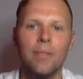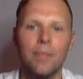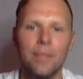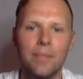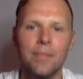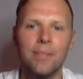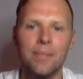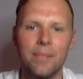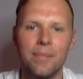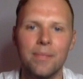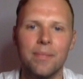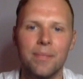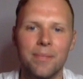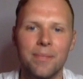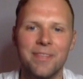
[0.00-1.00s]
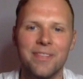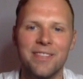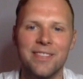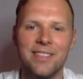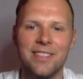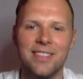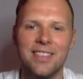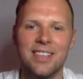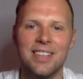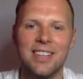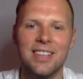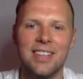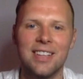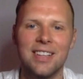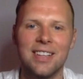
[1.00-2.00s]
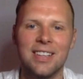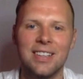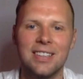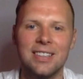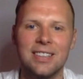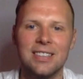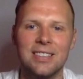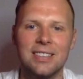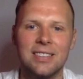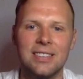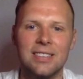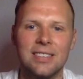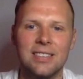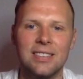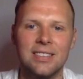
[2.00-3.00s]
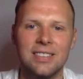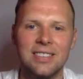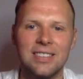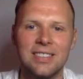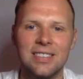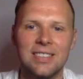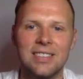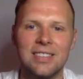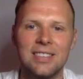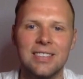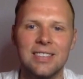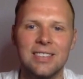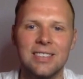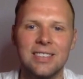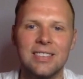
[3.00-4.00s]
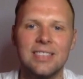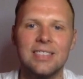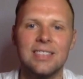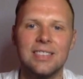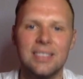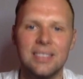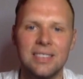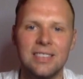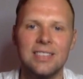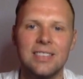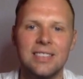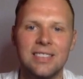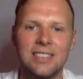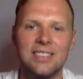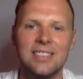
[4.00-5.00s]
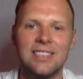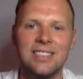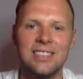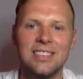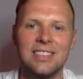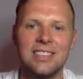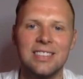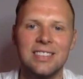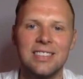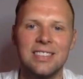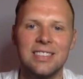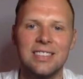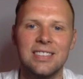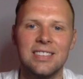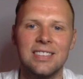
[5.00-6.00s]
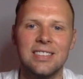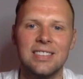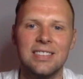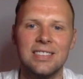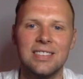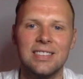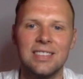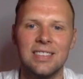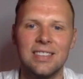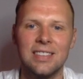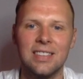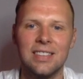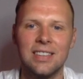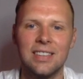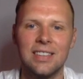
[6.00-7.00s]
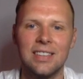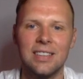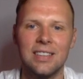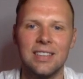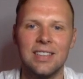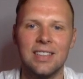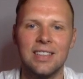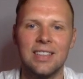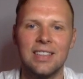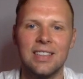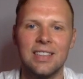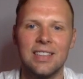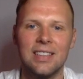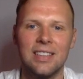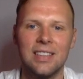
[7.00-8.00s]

This person isn't speaking.